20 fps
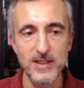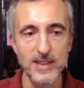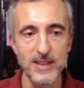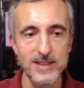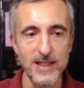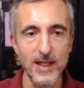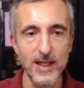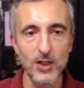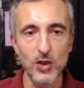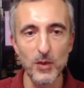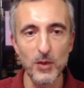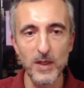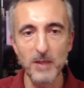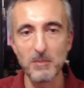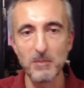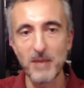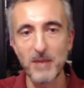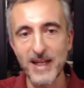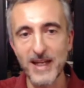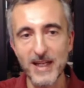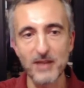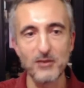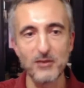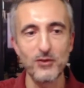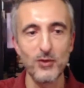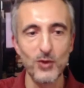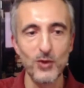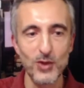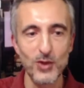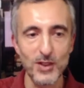It's like going back and
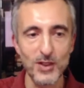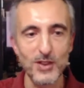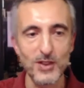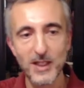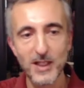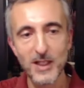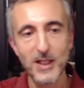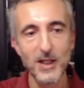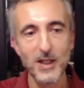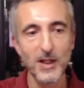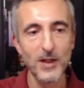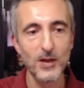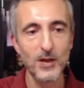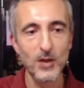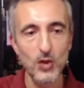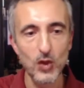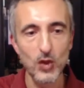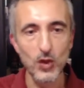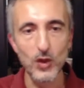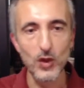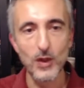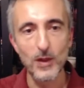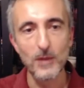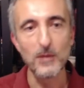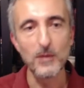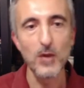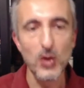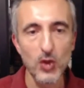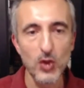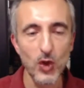forth the
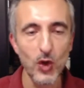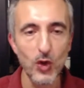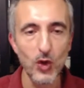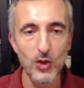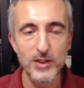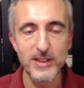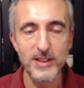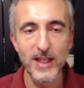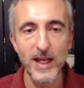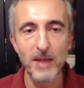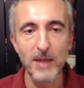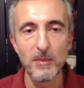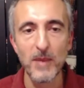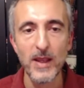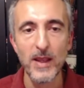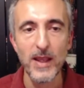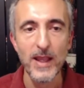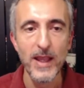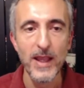whole time.